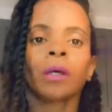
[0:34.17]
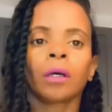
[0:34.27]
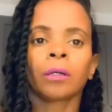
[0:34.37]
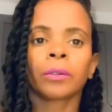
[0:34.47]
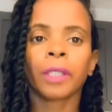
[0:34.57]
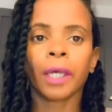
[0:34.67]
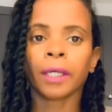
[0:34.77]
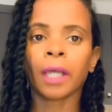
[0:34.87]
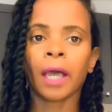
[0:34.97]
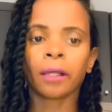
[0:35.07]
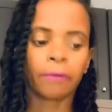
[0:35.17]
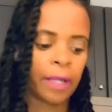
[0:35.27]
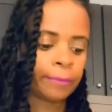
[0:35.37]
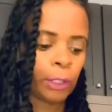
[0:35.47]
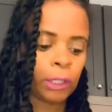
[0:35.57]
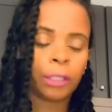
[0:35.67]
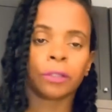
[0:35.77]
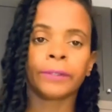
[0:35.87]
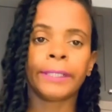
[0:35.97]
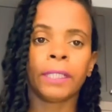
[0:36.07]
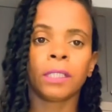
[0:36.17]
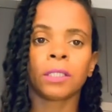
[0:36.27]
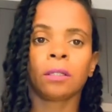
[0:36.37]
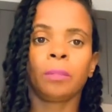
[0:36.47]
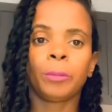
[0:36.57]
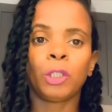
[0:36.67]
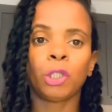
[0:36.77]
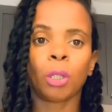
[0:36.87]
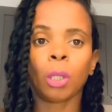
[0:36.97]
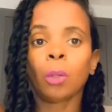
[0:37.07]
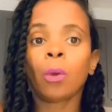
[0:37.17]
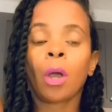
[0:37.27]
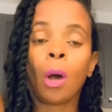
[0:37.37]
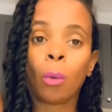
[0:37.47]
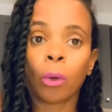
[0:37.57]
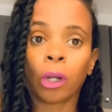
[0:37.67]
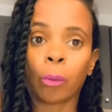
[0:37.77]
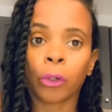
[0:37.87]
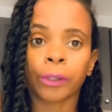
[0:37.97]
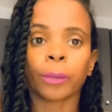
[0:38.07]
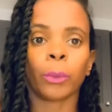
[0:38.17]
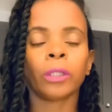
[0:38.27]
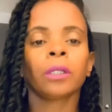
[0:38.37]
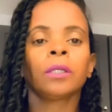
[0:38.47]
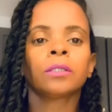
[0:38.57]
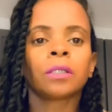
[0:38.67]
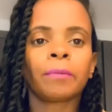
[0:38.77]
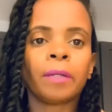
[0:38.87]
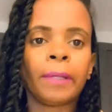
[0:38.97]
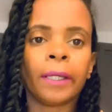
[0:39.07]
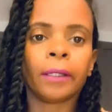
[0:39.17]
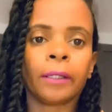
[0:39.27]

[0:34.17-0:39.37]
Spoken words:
Okay, I grabbed all the ingredients. Let me show you what I'm working with. So I'm gonna pan